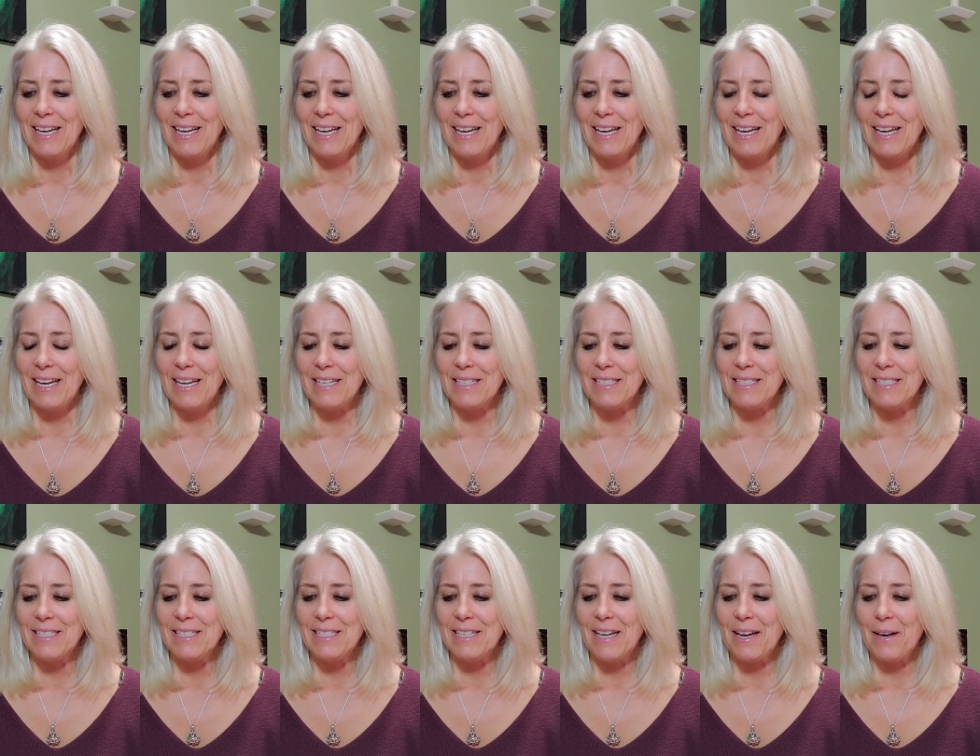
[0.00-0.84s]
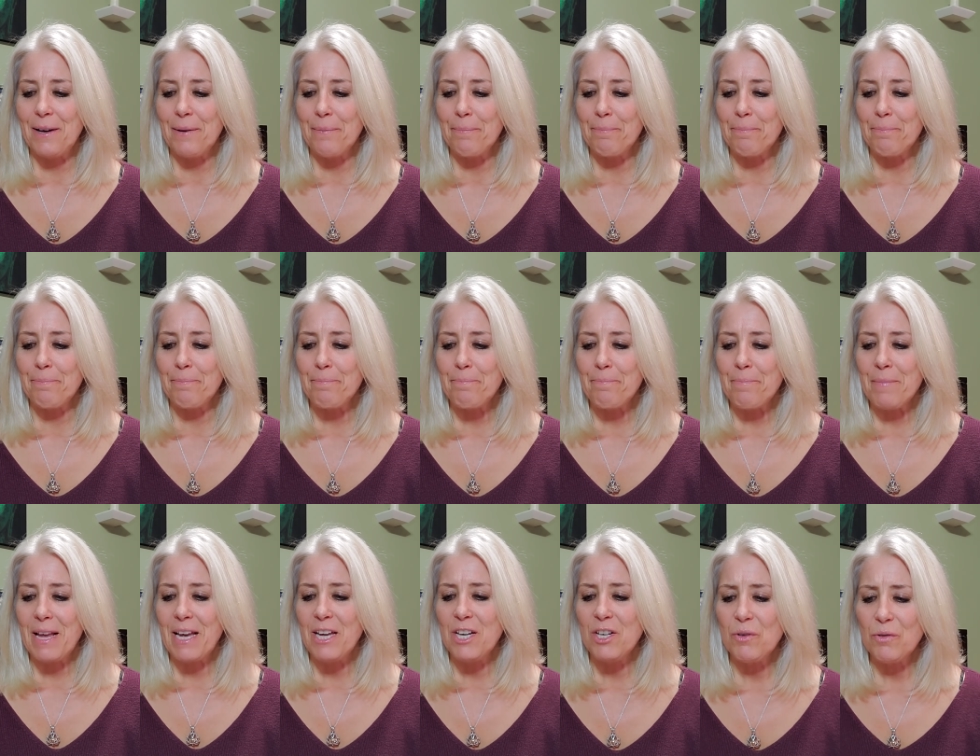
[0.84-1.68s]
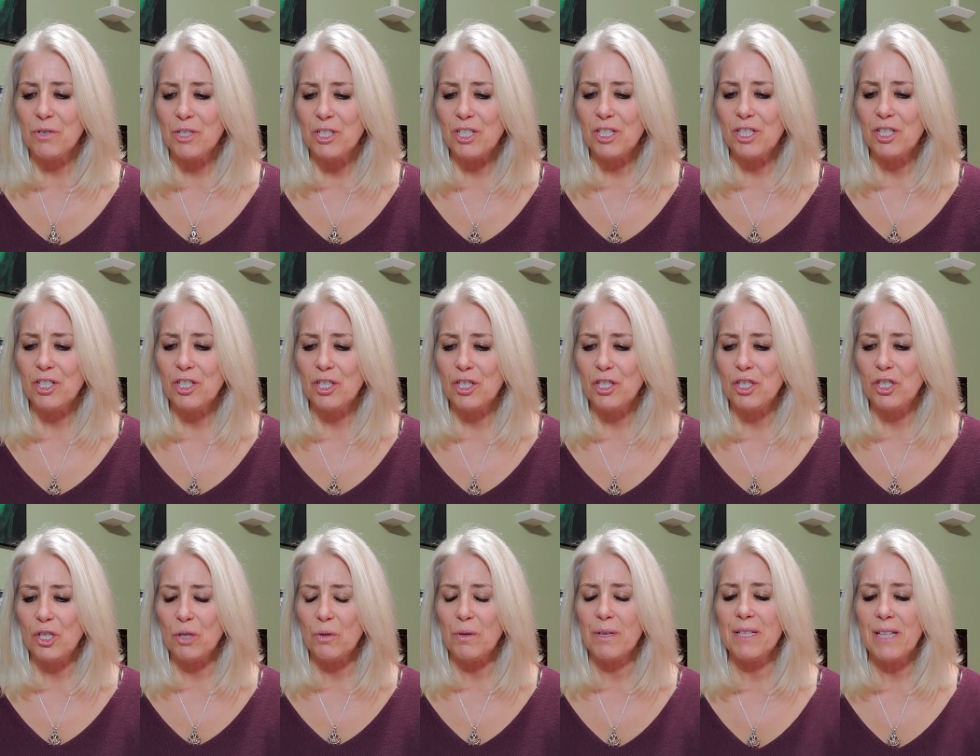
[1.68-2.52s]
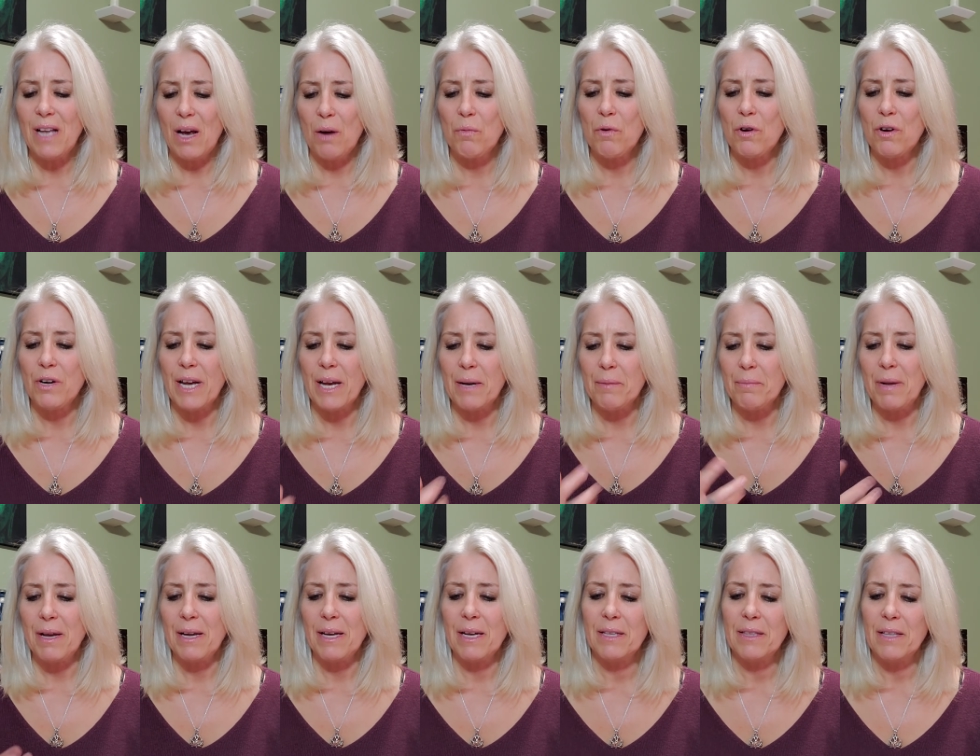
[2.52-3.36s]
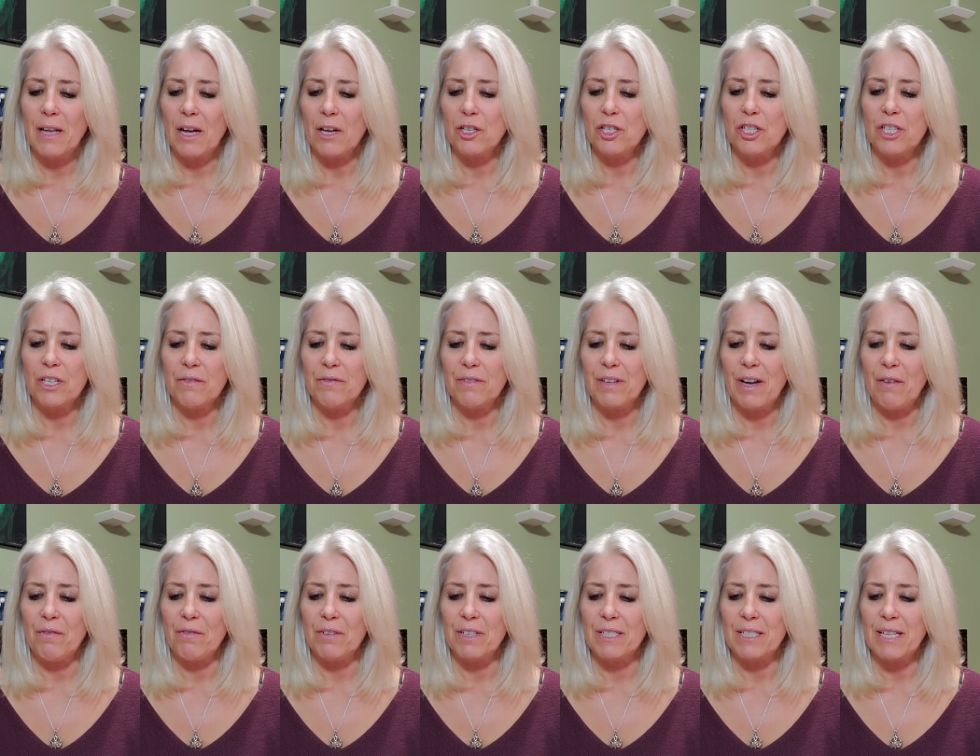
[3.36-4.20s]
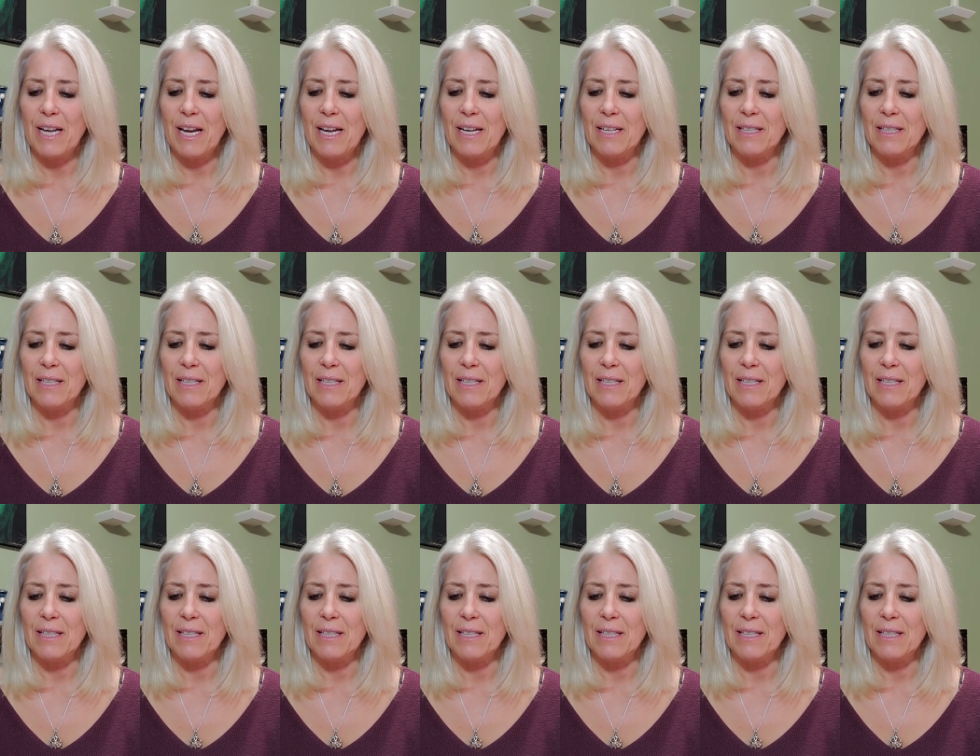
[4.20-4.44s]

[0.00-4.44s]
And, um, you know, just, just doing that work and making that shift every day.